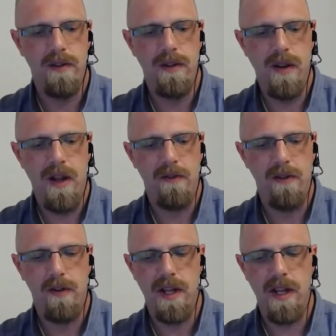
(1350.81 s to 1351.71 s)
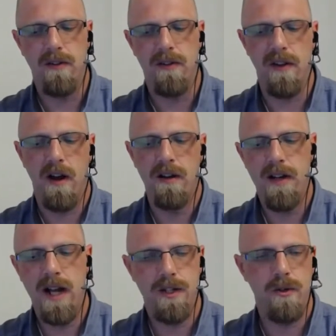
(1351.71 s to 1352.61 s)
If it's
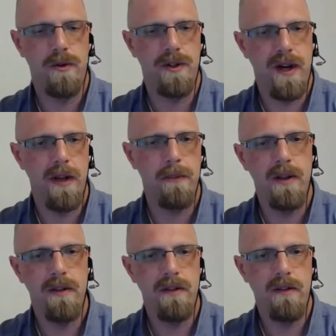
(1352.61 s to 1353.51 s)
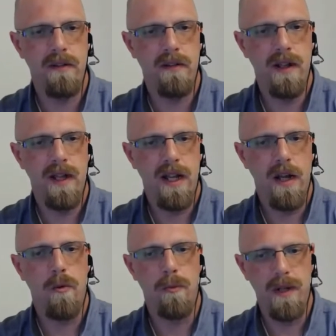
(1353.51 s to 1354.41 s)
unnatural to type it,
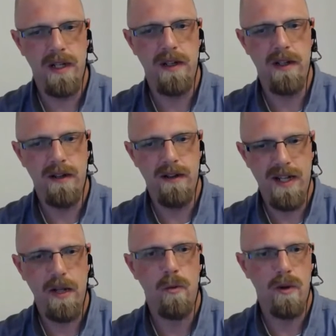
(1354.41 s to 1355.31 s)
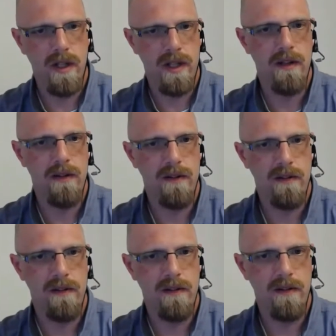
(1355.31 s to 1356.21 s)
it will be equally
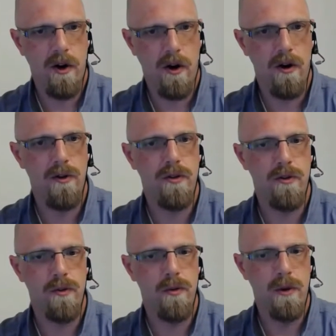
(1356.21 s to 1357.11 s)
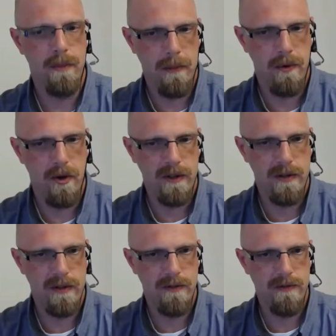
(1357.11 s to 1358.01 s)
hard to remember it.
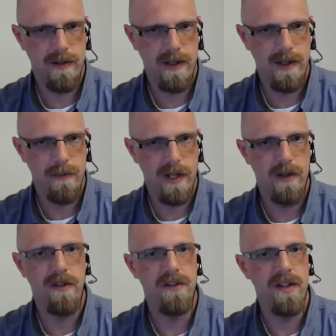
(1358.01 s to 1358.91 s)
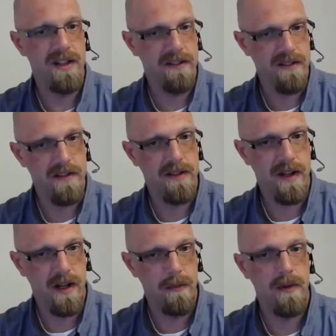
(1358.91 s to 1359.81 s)
But if it's easy to
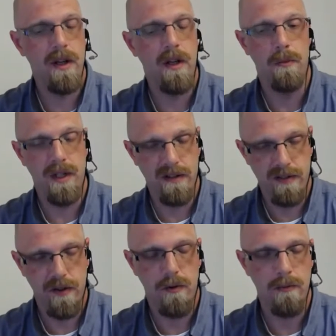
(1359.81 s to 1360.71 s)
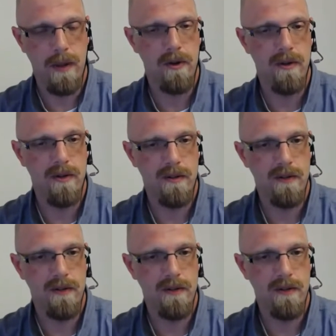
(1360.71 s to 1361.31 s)
type, it'll be easy to remember.